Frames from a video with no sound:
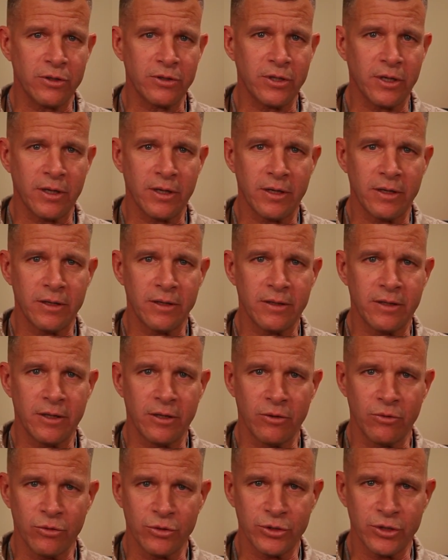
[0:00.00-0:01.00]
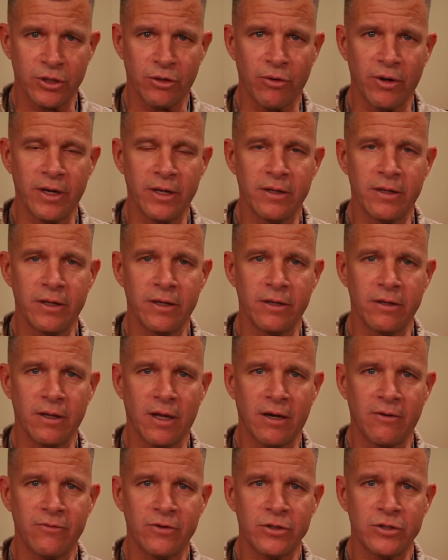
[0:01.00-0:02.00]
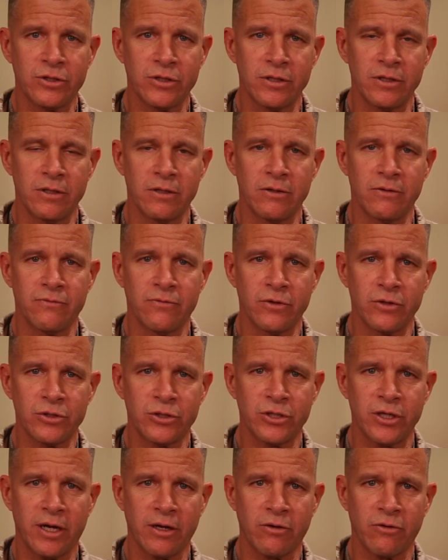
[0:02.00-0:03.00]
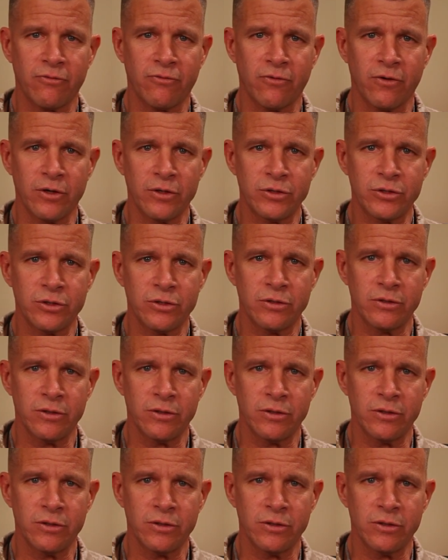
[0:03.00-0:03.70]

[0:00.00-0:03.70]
I'll tell you that there was a great deal, obviously, of sacrifice